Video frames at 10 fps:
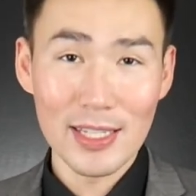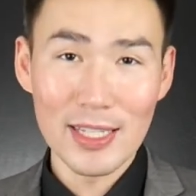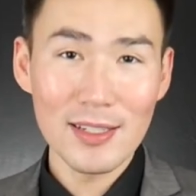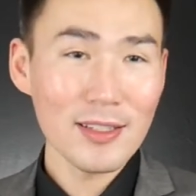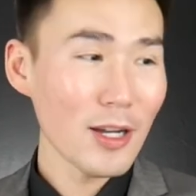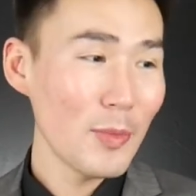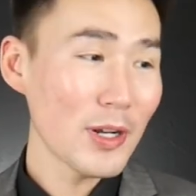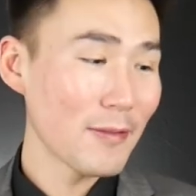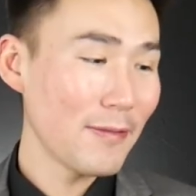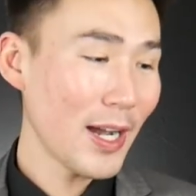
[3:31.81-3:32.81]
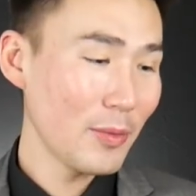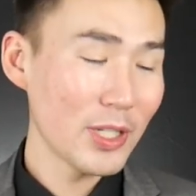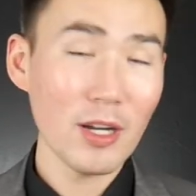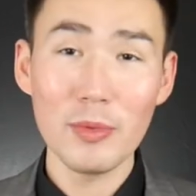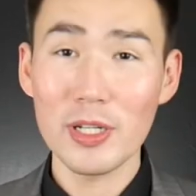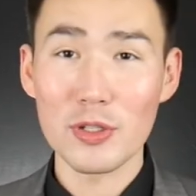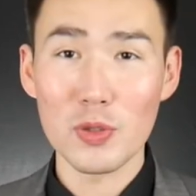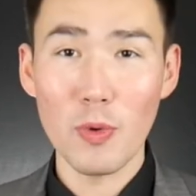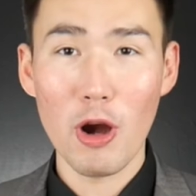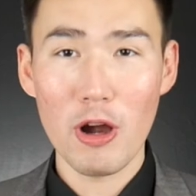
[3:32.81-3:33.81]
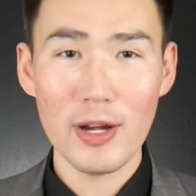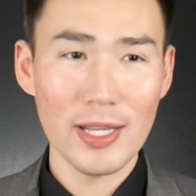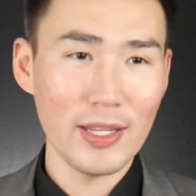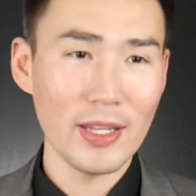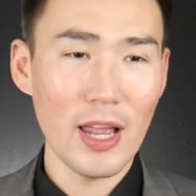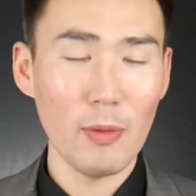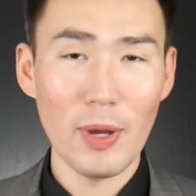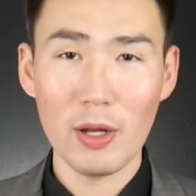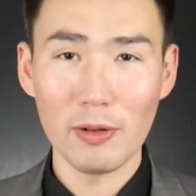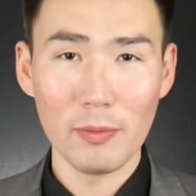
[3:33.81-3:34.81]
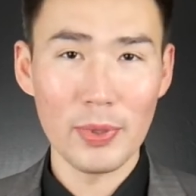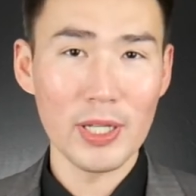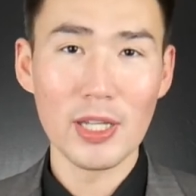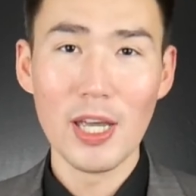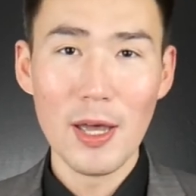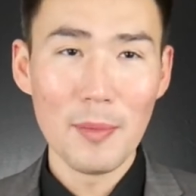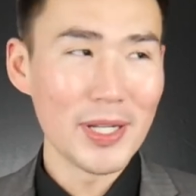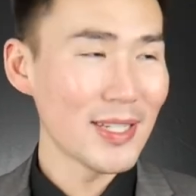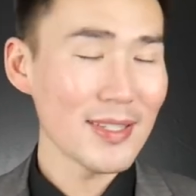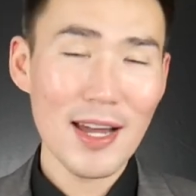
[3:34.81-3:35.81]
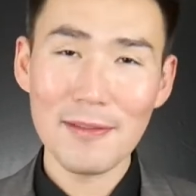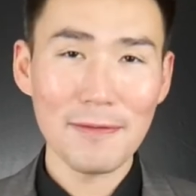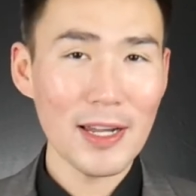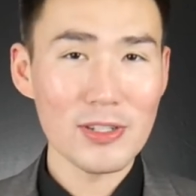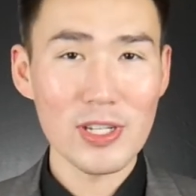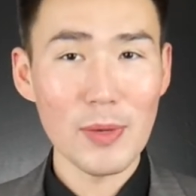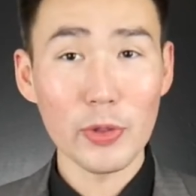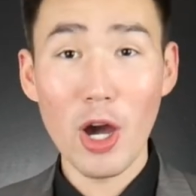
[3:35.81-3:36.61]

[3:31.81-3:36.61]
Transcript: He didn't come here to fight He come here to spar and, and help out a little bit, but he's not in fight shape.